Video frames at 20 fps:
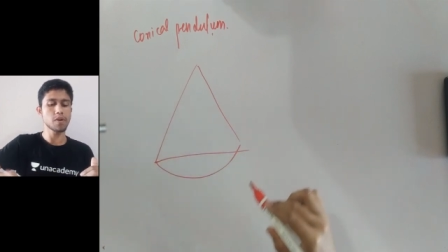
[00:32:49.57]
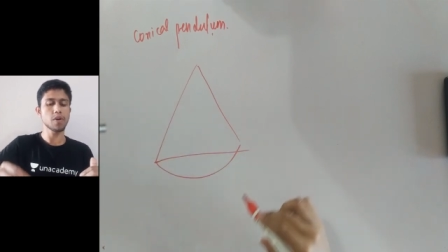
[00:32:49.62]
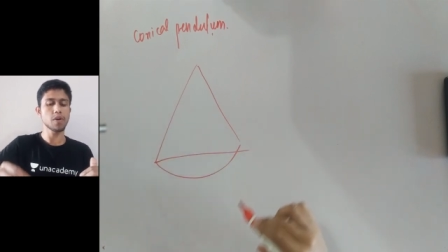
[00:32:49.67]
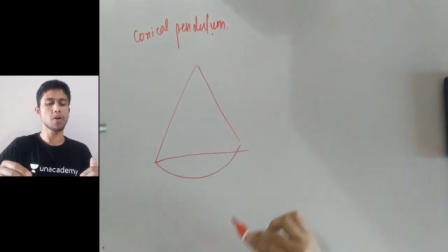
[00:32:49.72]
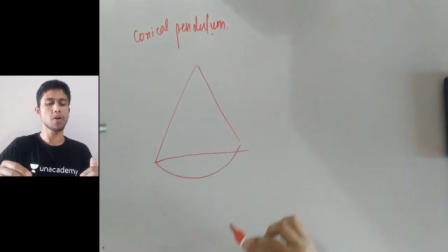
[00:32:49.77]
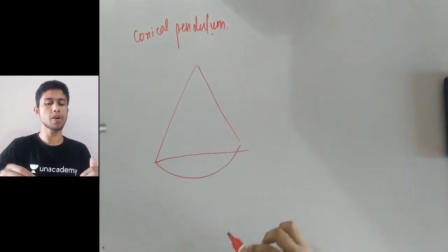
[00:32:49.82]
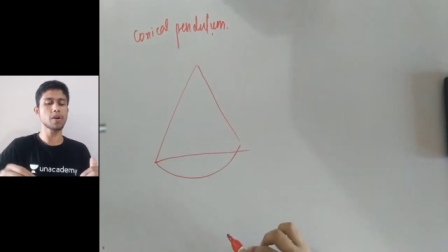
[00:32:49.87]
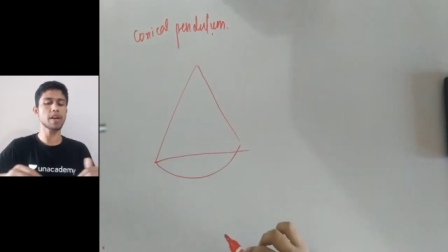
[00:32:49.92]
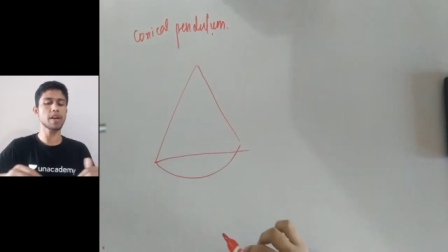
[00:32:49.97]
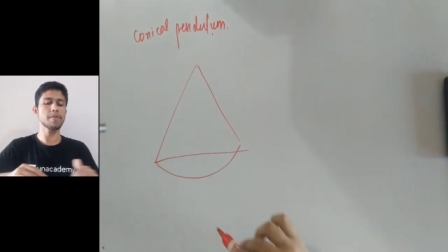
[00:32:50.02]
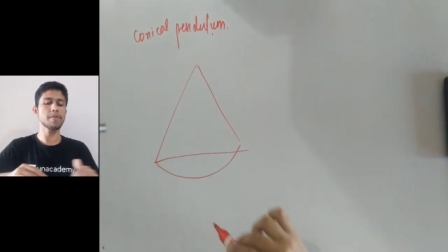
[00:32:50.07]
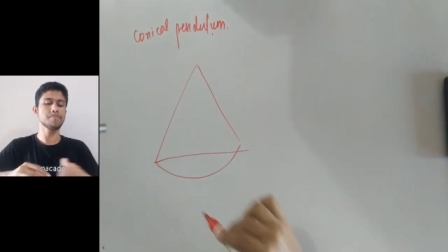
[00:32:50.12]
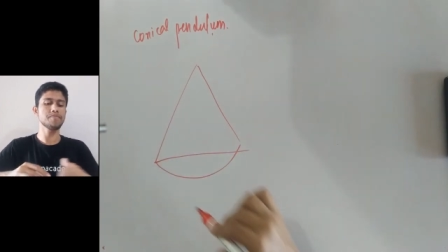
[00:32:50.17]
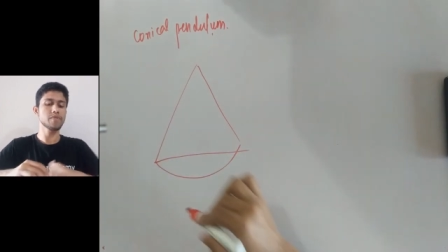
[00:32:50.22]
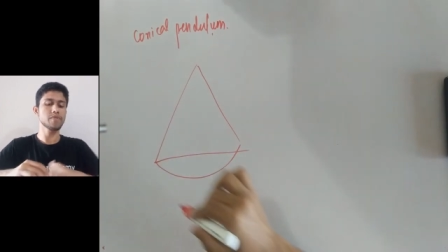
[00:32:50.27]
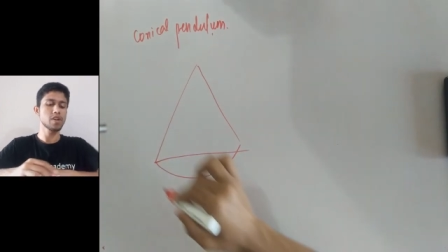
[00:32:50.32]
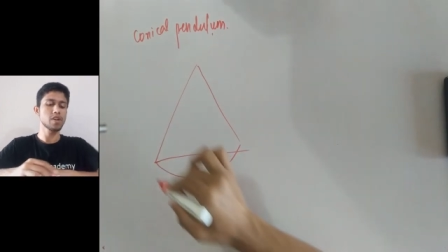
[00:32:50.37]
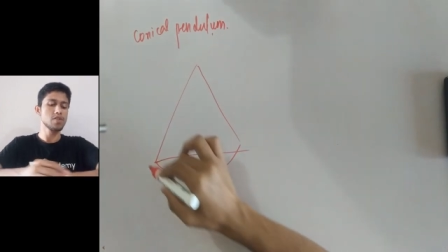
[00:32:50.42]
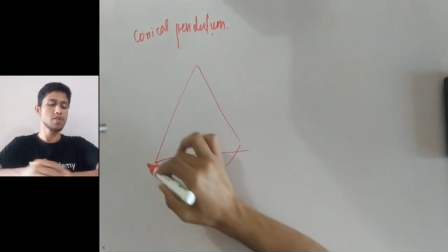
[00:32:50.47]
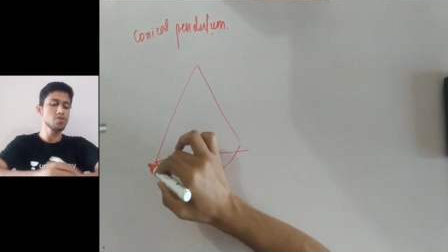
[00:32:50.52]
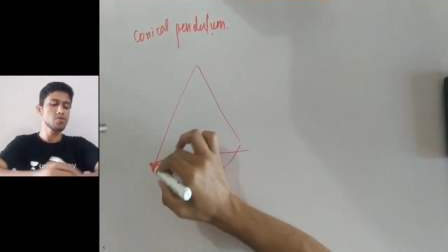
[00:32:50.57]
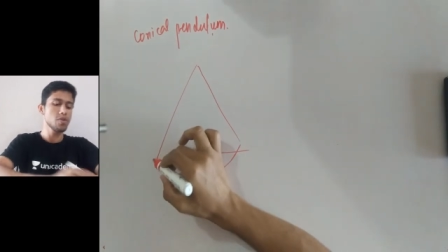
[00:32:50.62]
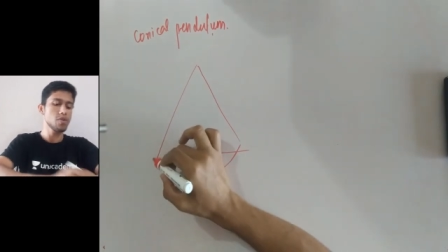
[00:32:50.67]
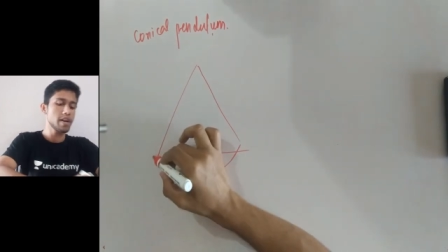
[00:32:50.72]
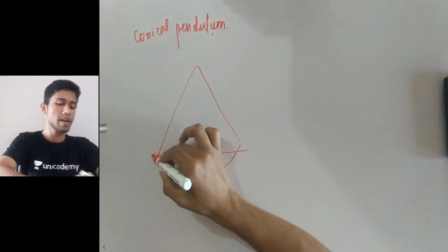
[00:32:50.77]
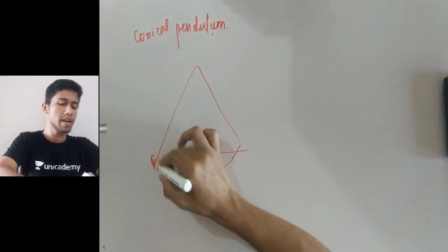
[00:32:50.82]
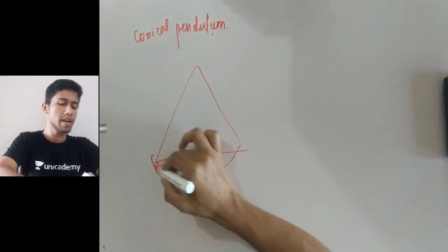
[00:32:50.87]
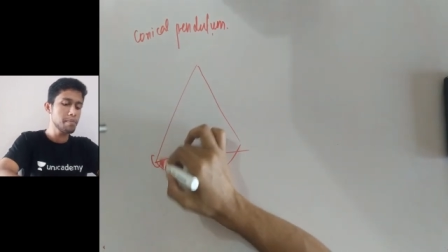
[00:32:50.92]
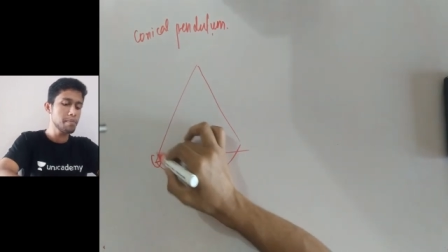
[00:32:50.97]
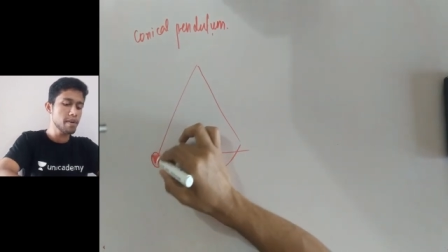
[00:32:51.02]
Okay, so
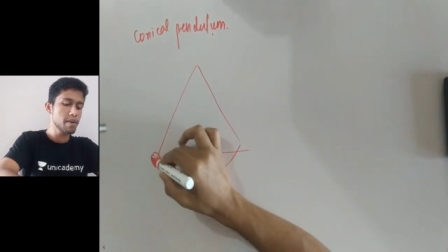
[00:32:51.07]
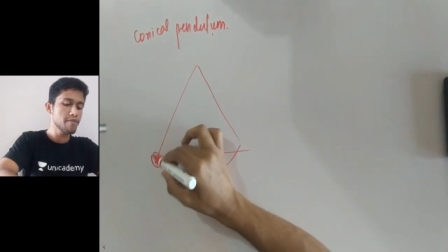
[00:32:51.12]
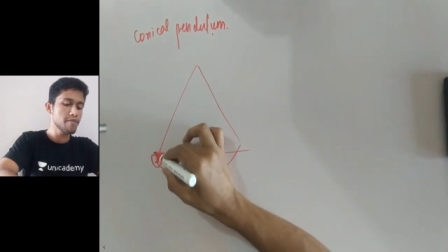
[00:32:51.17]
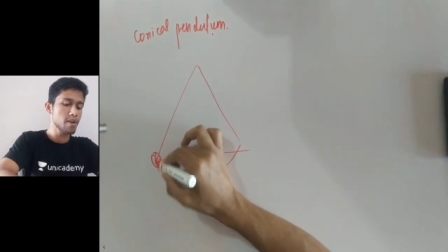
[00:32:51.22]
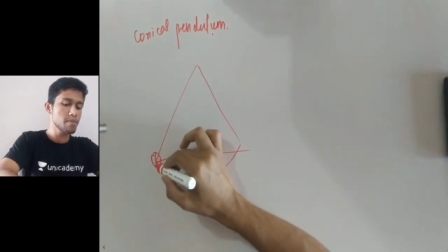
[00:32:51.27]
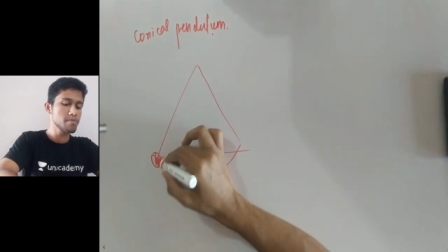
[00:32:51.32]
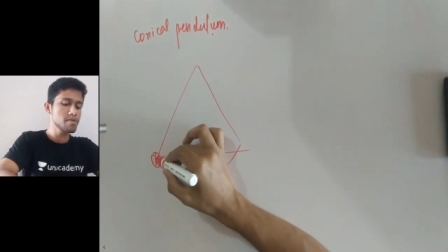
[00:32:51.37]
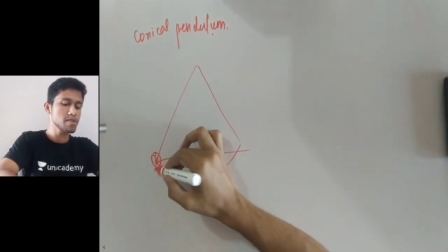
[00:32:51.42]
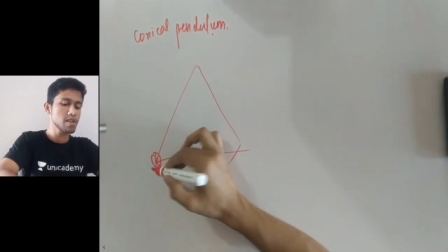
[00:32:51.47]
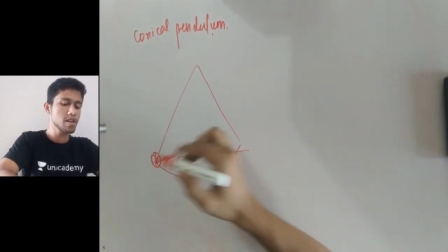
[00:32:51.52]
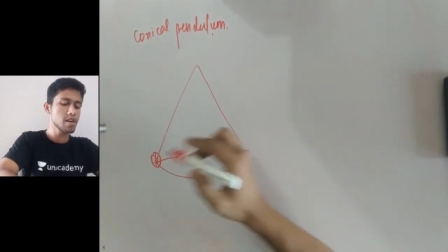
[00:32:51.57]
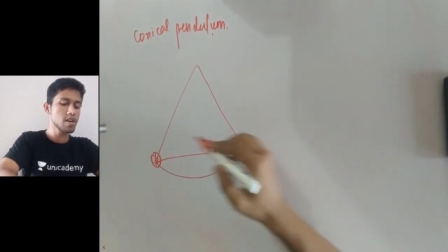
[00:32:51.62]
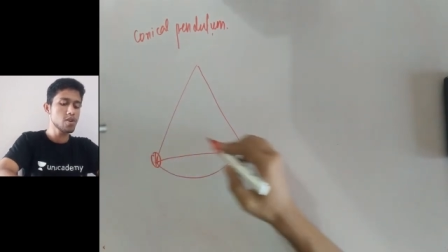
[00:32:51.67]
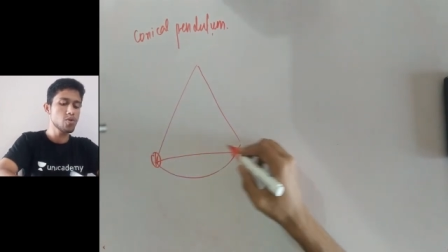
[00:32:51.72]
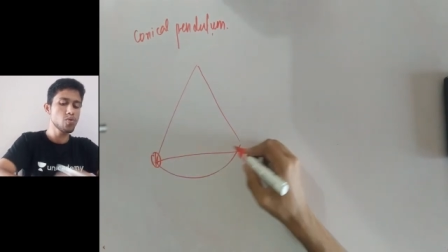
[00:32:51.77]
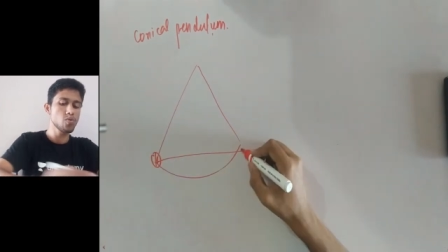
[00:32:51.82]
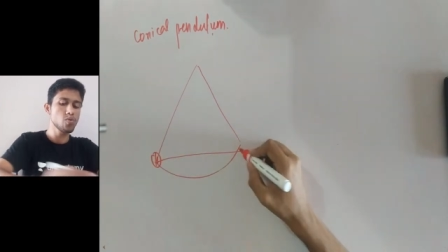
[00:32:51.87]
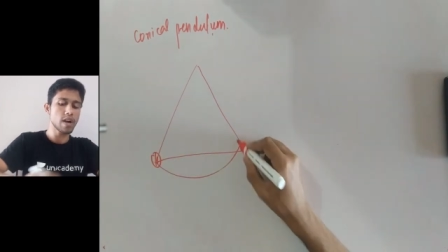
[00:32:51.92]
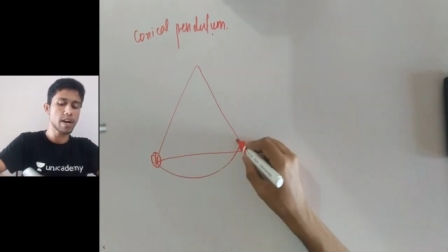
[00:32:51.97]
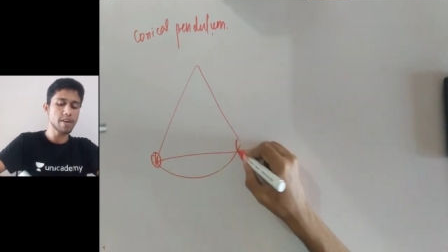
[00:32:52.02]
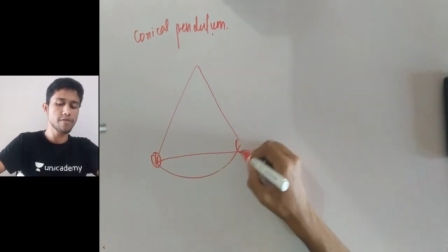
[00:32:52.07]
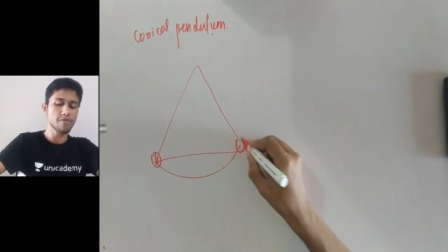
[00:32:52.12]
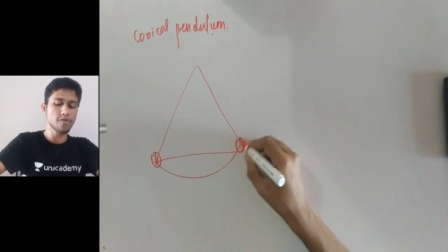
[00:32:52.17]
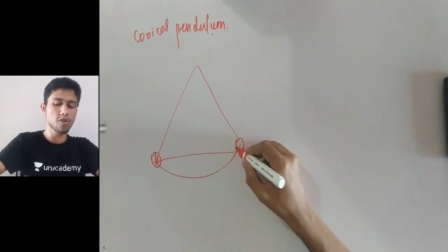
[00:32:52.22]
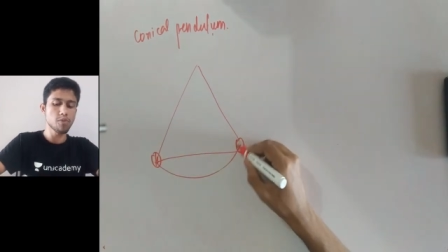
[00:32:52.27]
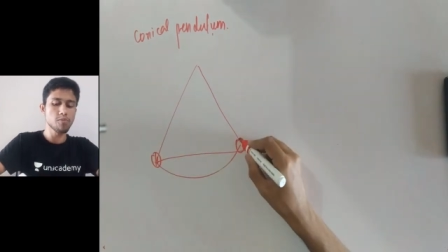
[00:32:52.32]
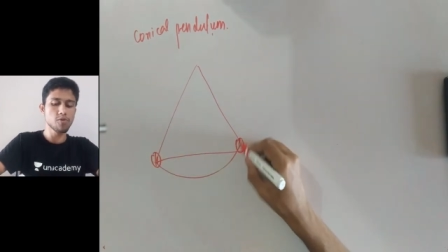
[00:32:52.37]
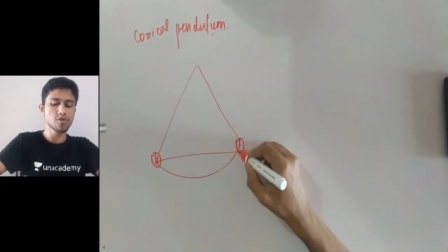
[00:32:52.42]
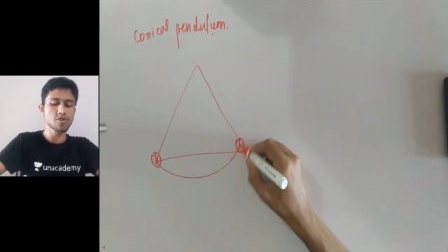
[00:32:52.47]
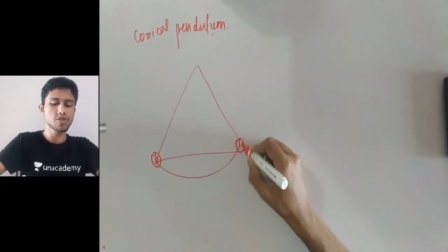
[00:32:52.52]
it performs a to and fro
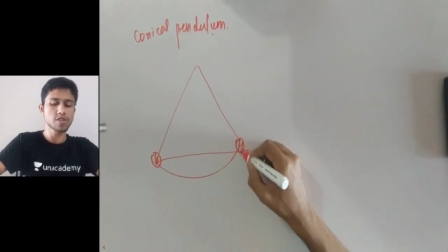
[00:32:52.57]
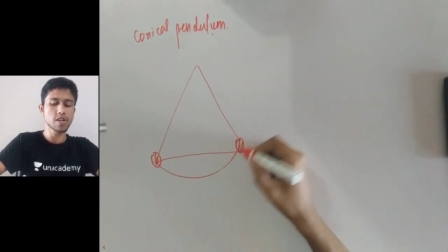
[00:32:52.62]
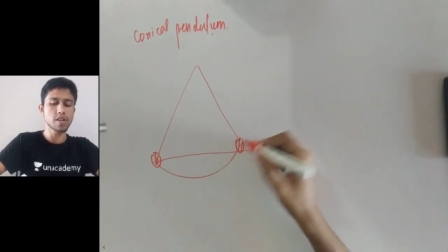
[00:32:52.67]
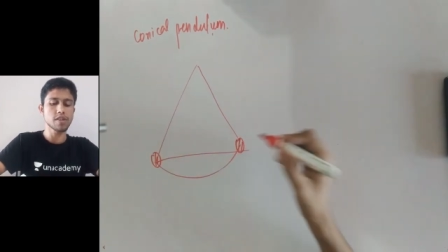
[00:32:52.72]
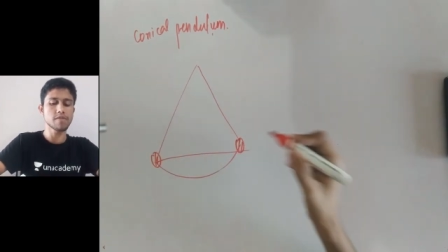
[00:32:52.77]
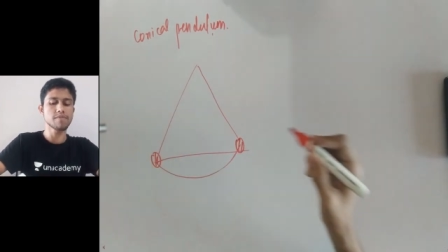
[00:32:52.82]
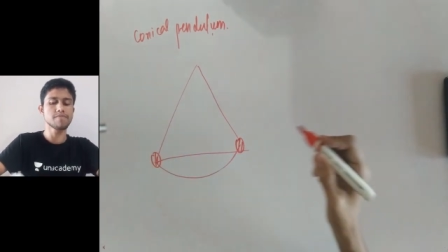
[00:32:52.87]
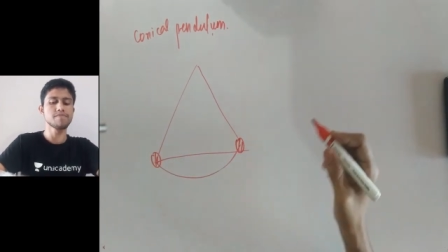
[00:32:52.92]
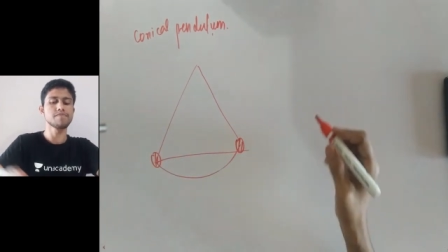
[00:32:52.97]
motion,